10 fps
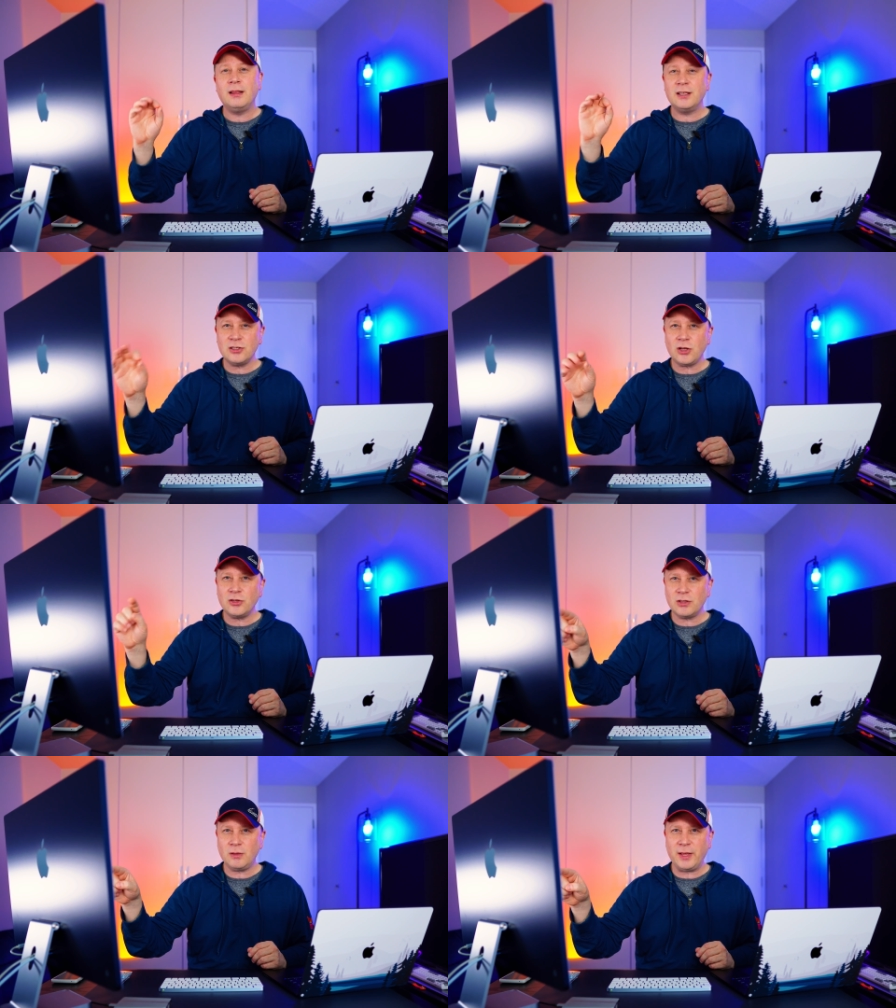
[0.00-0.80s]
This is
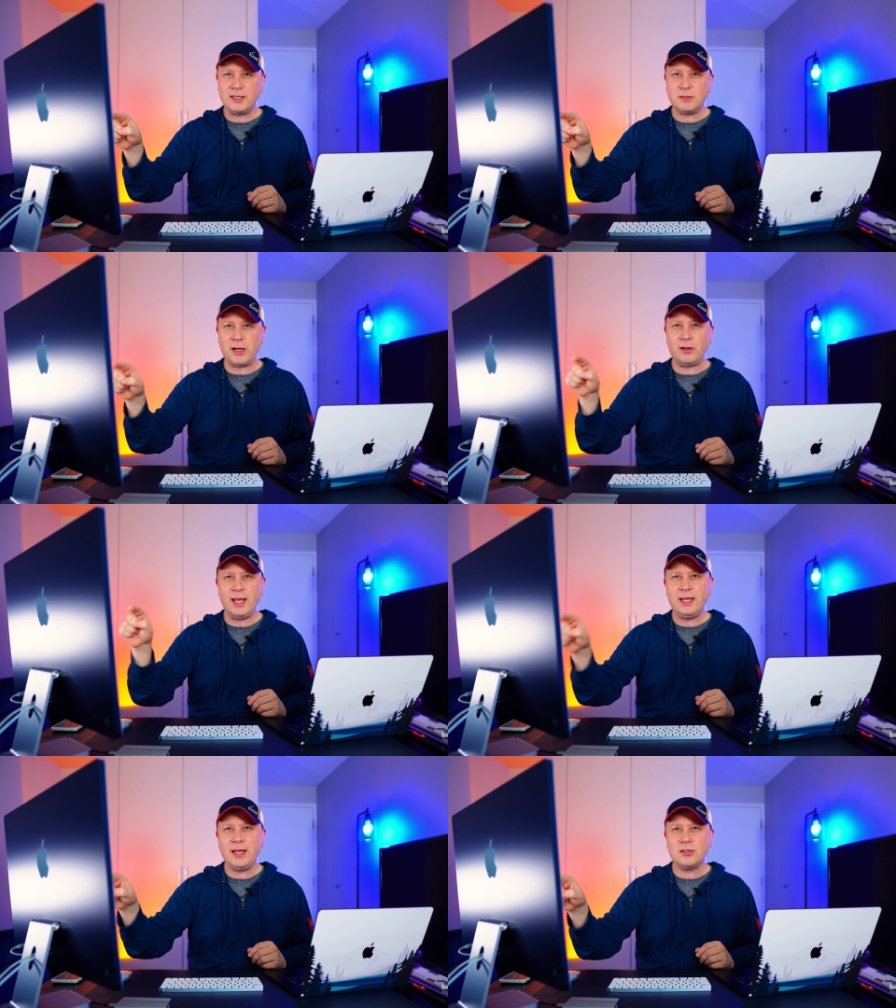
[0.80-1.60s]
also the base model,
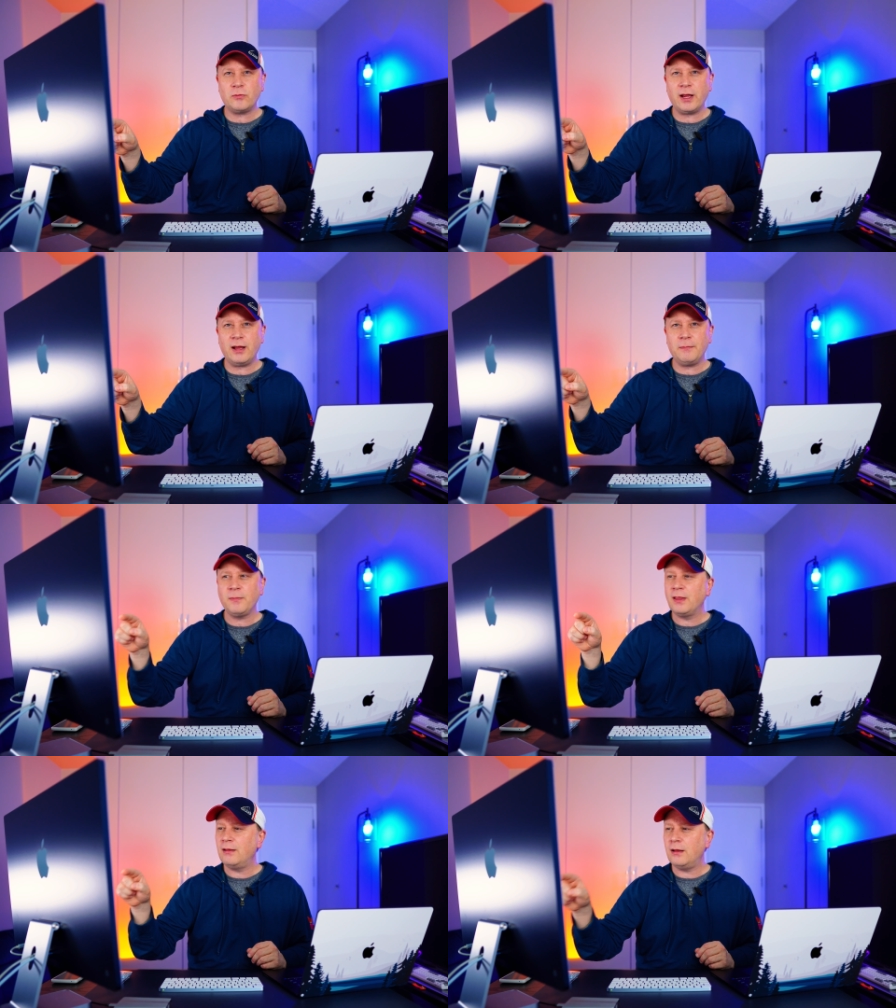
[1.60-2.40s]
eight gigs of RAM,